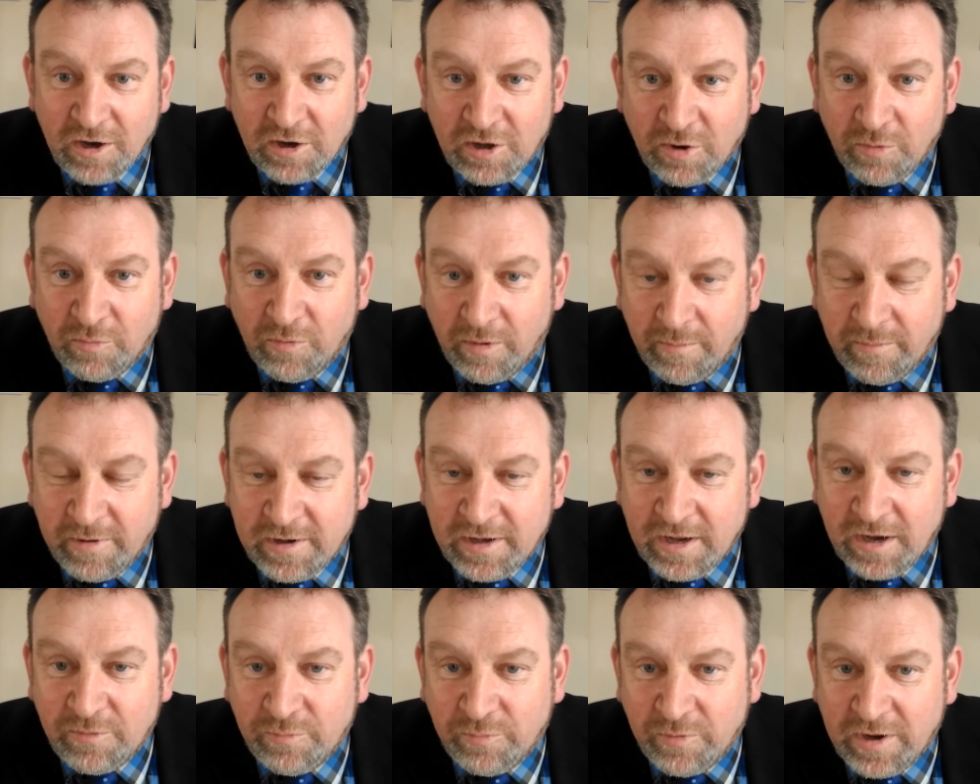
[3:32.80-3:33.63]
The woman
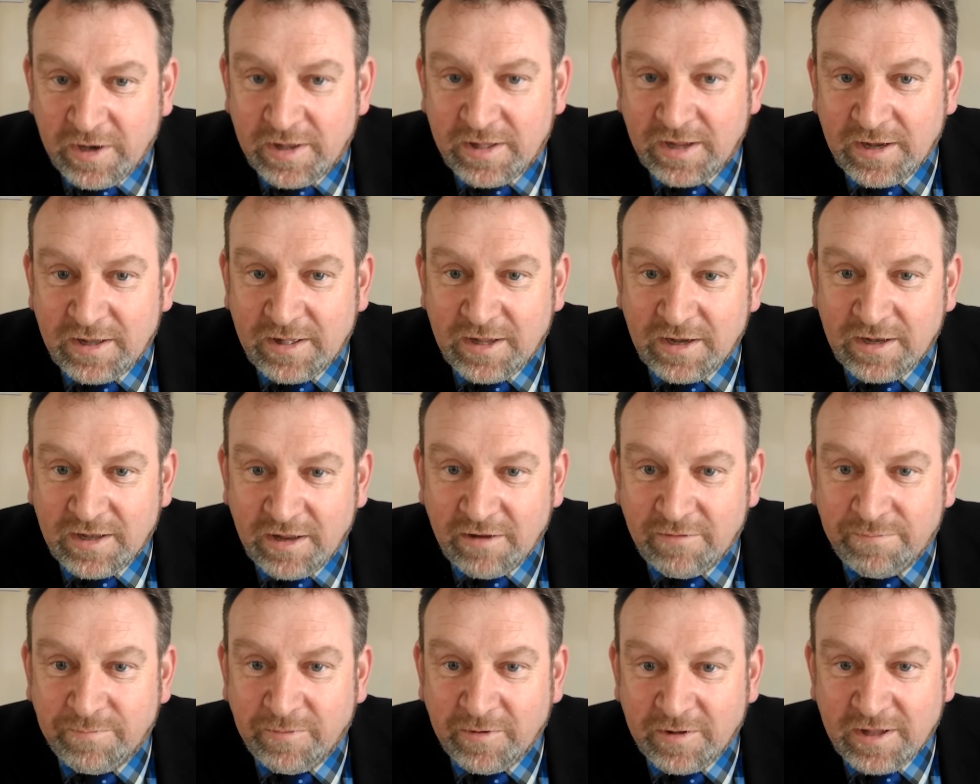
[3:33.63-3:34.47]
that went into
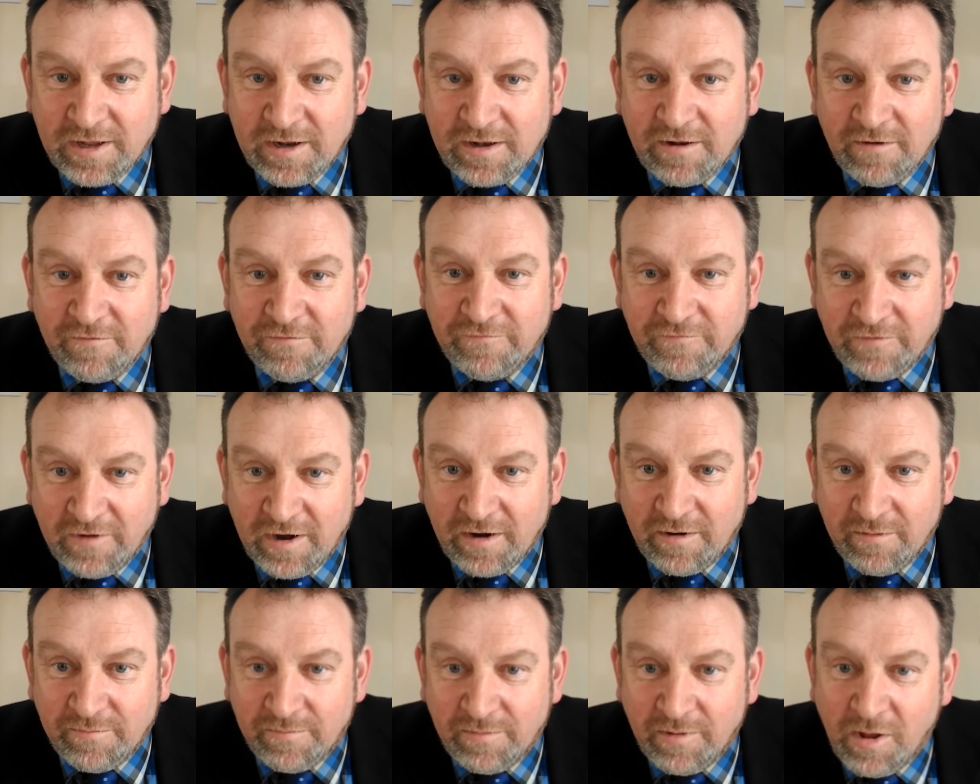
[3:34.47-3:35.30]
this particular
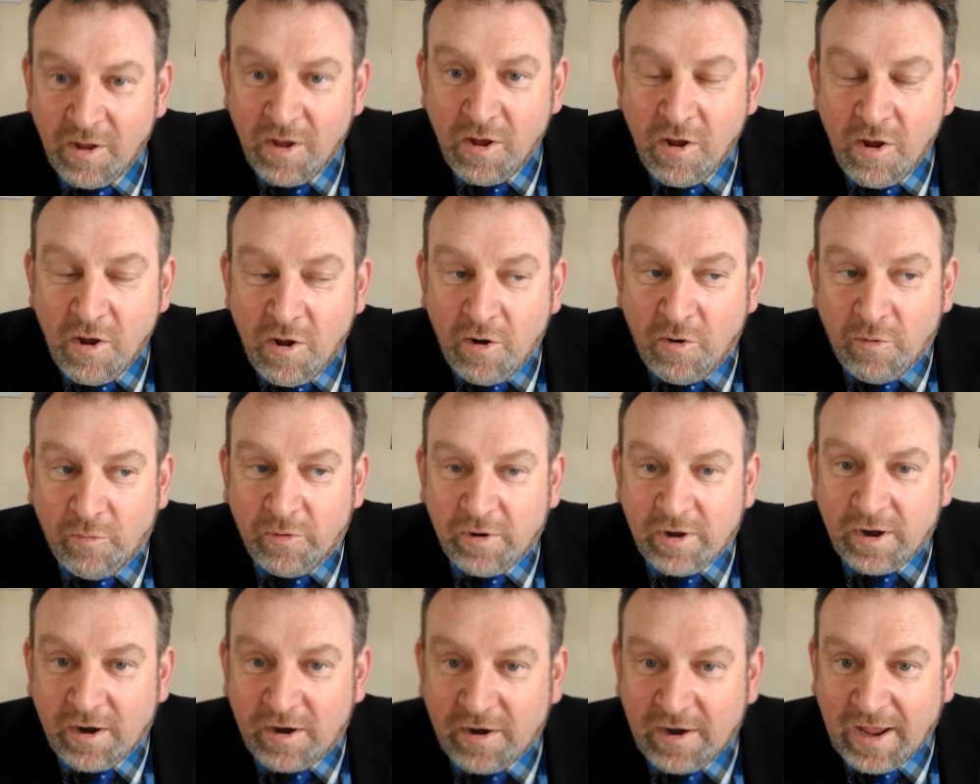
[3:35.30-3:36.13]
firm
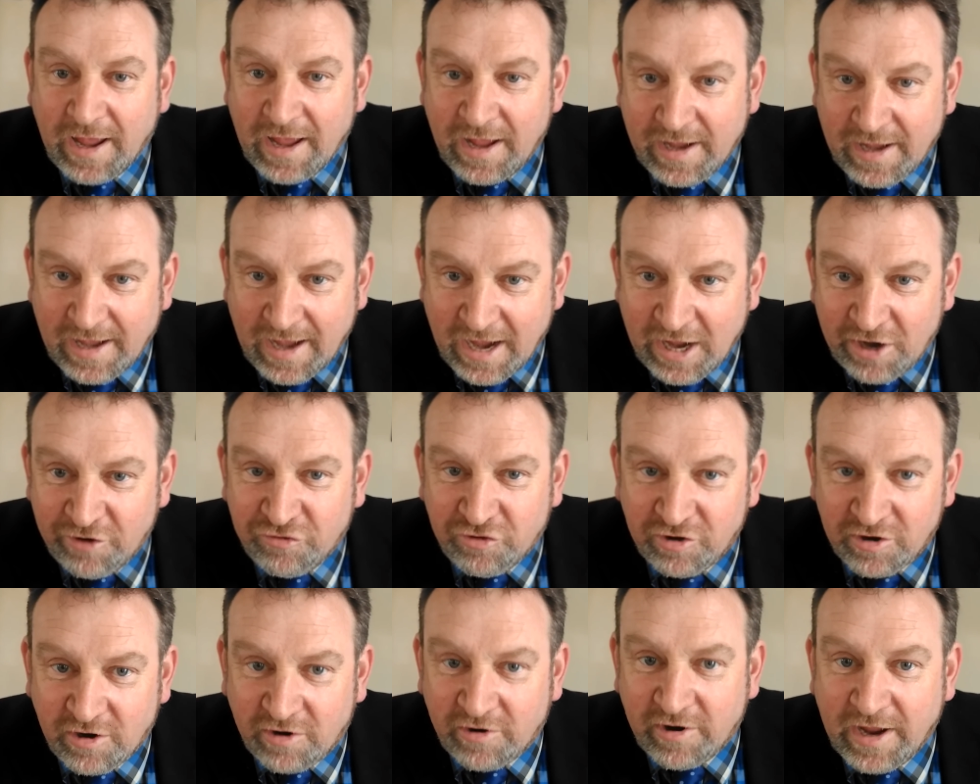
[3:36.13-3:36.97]
with her cash
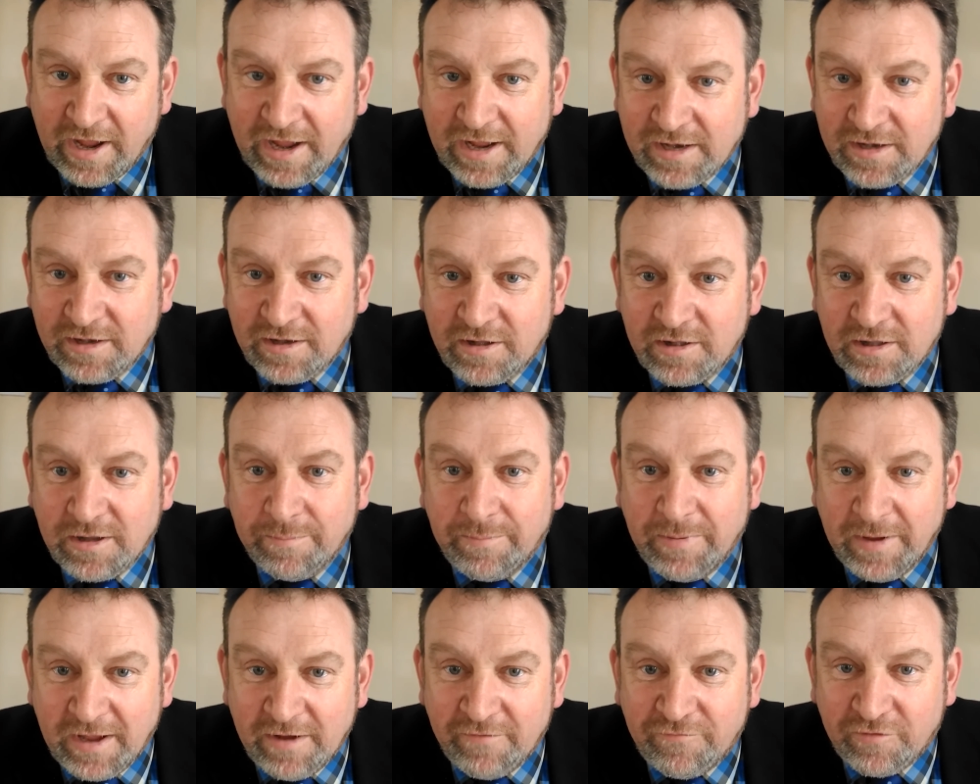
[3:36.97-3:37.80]
in her hand to
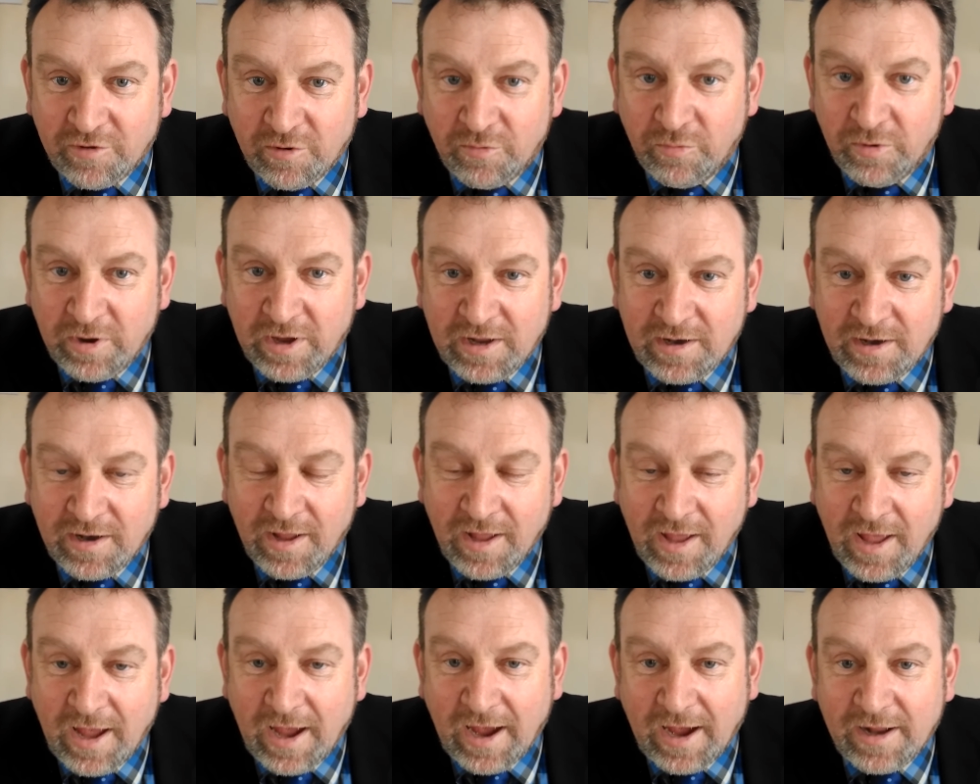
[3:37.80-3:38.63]
pay for a will,
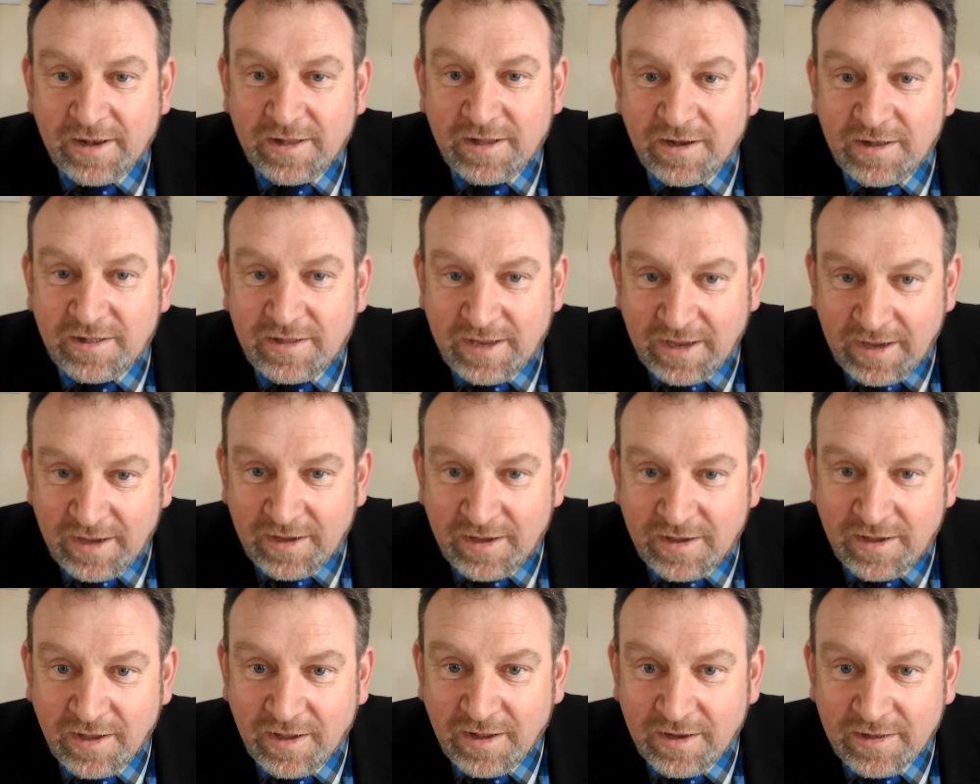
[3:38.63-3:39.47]
and to
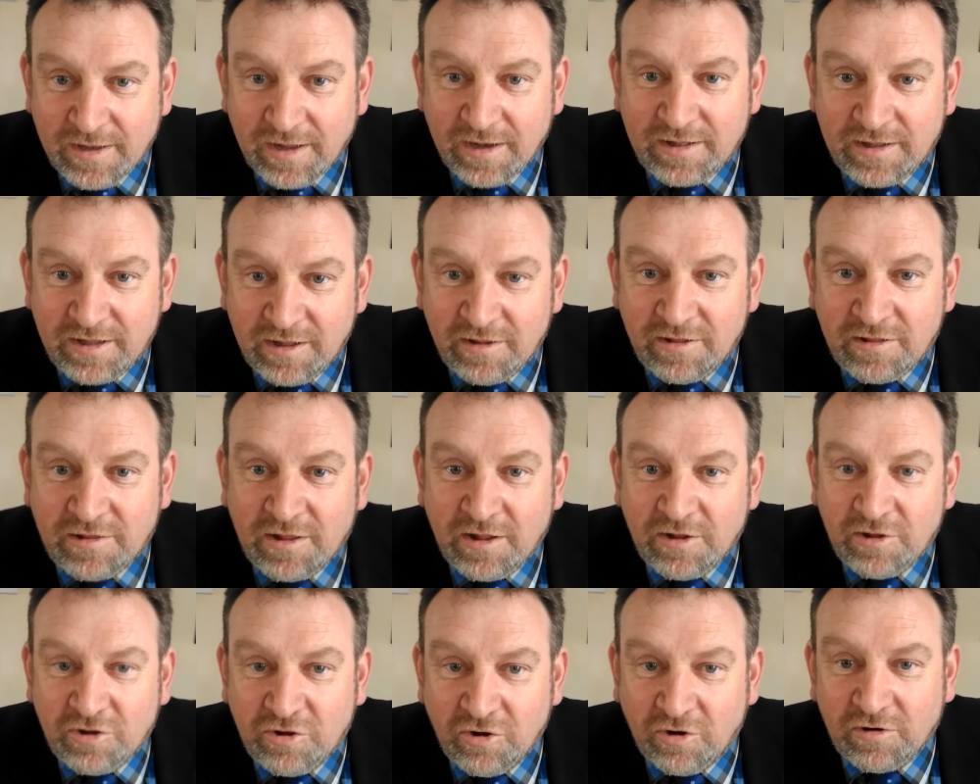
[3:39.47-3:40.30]
think that this
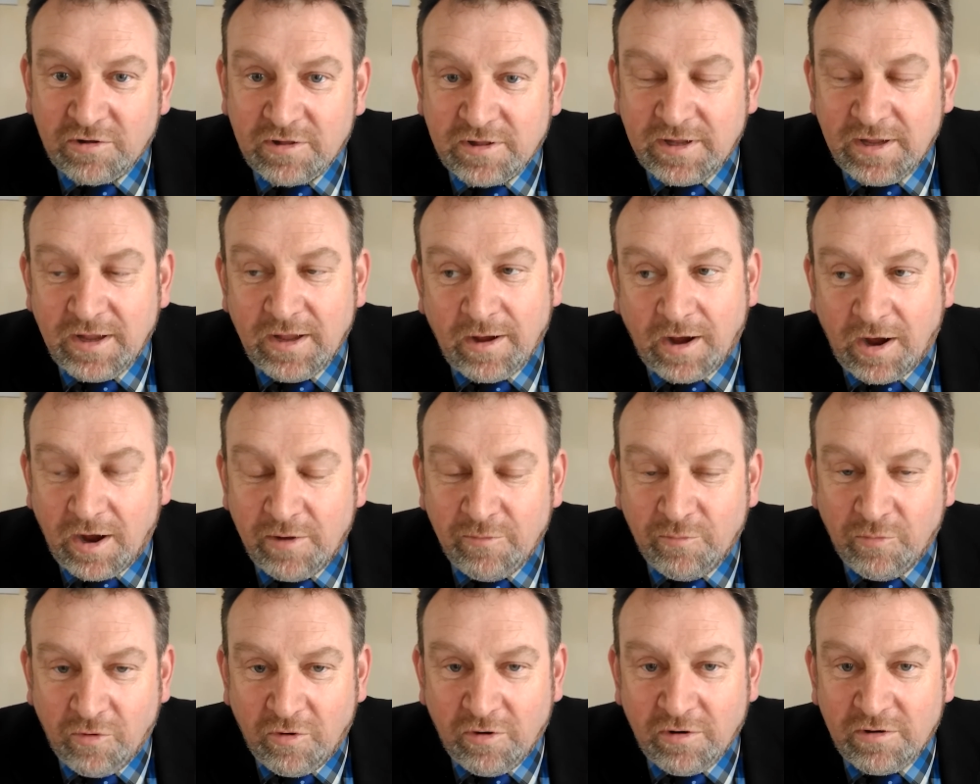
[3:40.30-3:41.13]
dirty, I
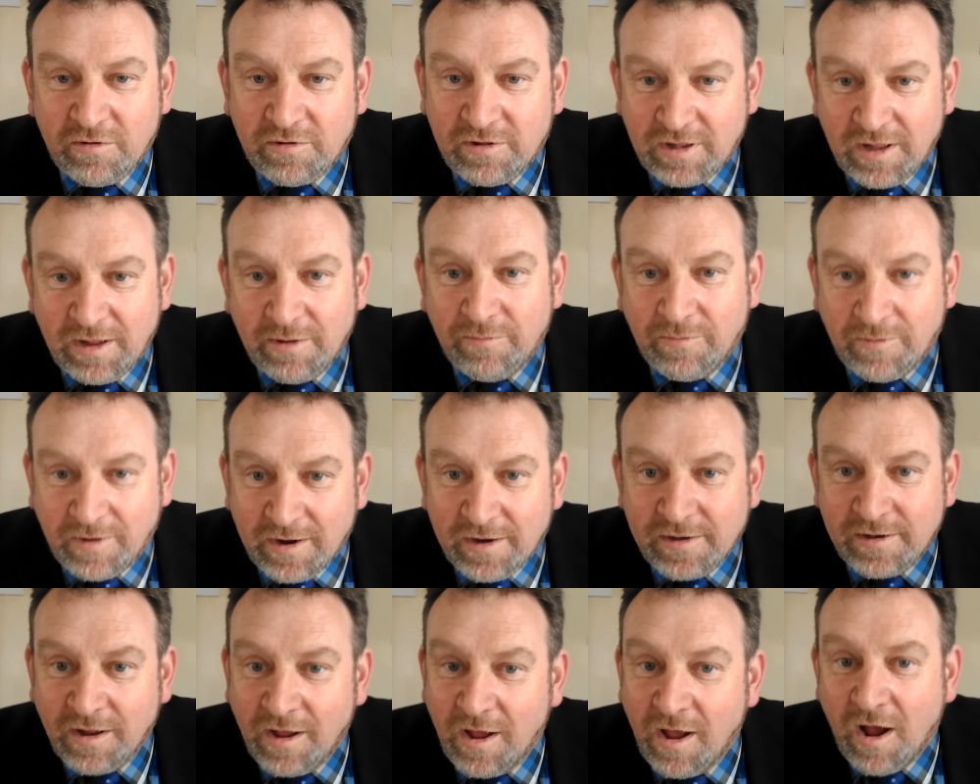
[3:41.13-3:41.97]
won't say
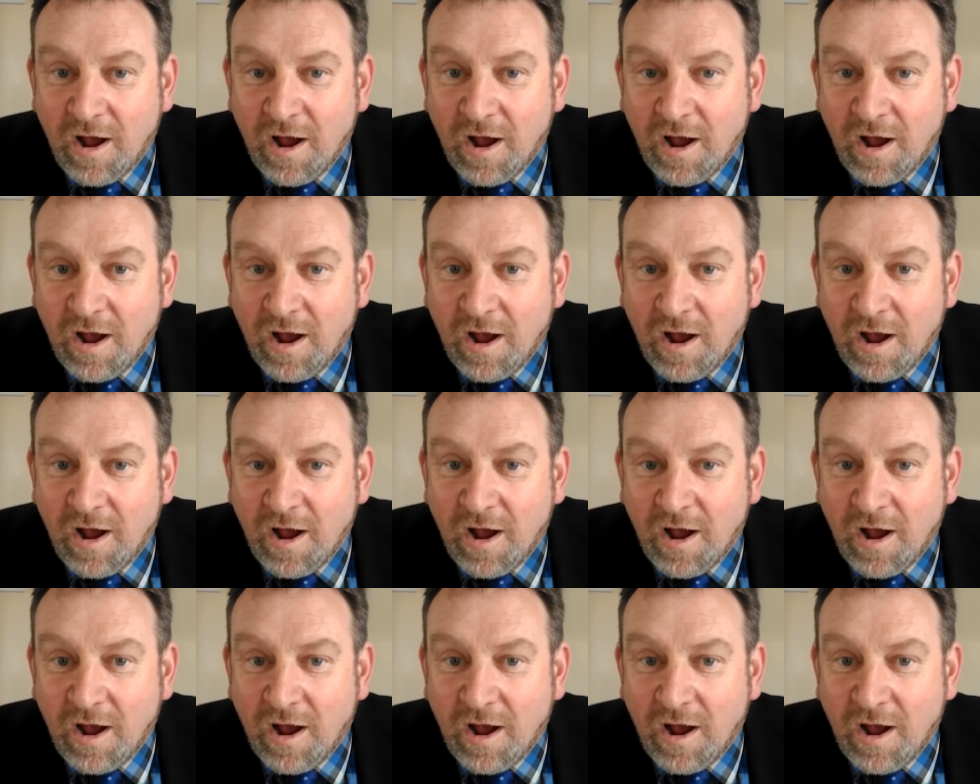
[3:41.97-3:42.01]
what,